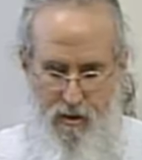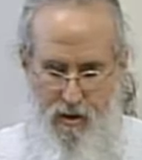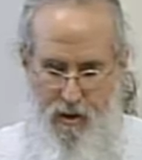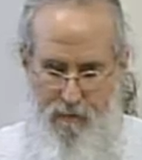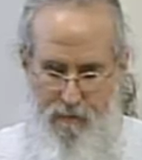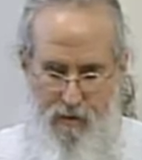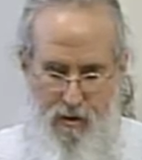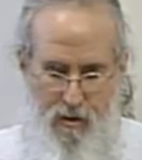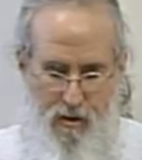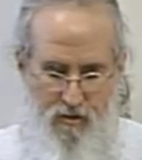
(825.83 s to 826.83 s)
Um,
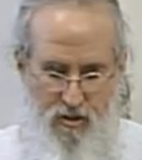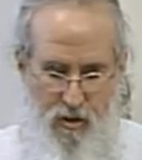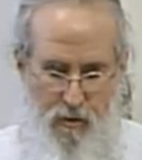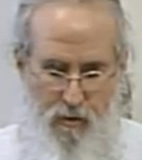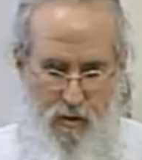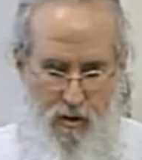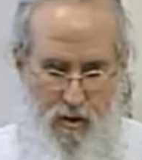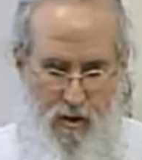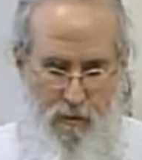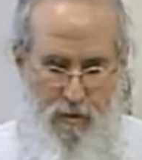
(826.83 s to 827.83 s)
so,
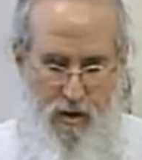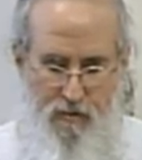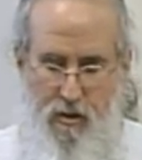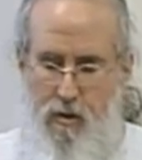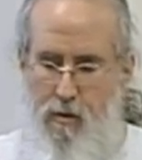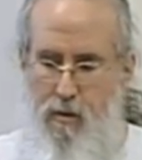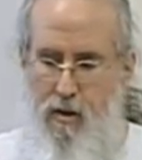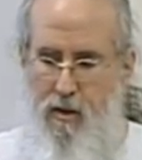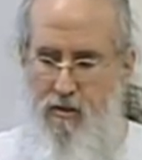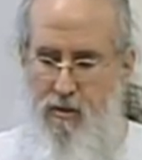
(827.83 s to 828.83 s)
but if you
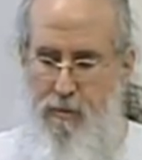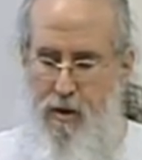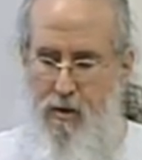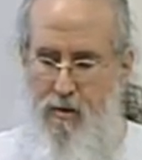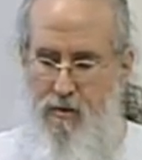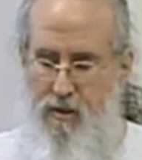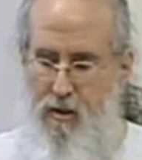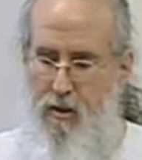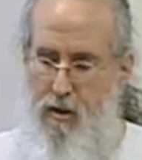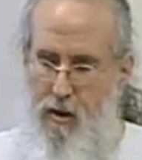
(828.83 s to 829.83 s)
suppose, you
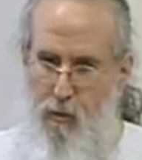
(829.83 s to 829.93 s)
know,